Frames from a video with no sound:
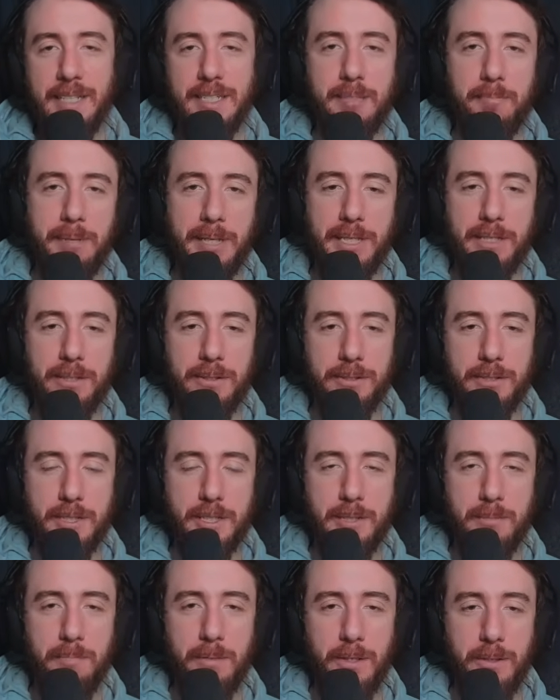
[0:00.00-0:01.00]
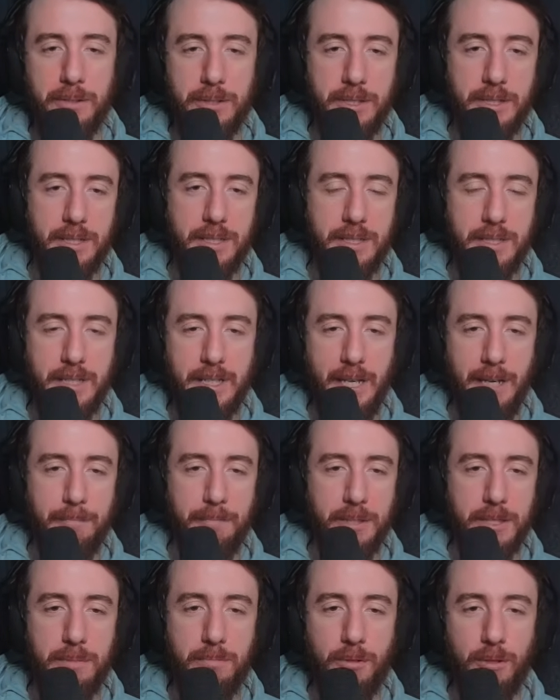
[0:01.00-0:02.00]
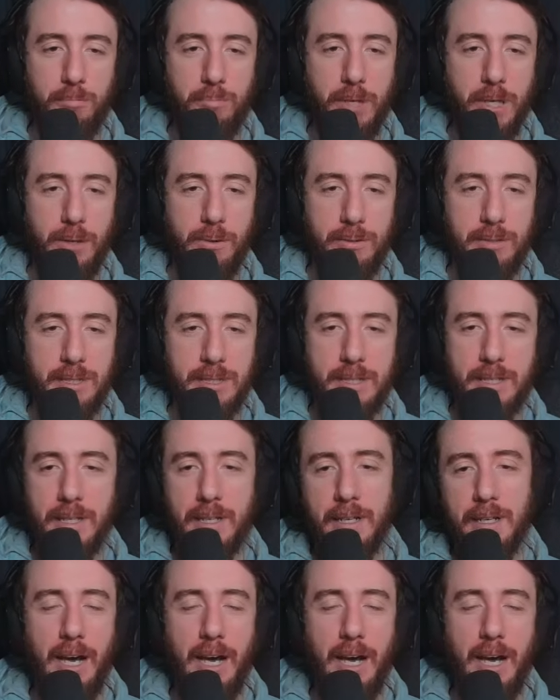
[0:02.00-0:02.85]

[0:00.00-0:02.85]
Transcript: to make those explosions that much more potent.